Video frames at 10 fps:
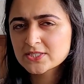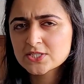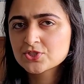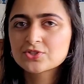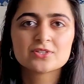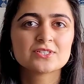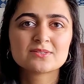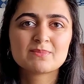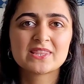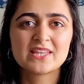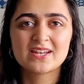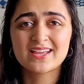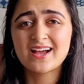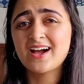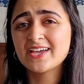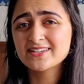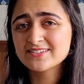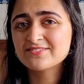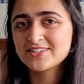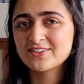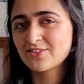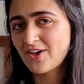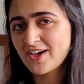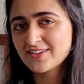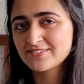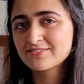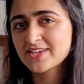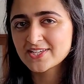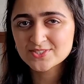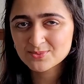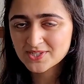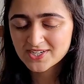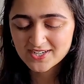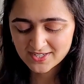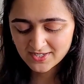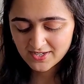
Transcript: t-shirts, but then kind of did a lot of guesswork.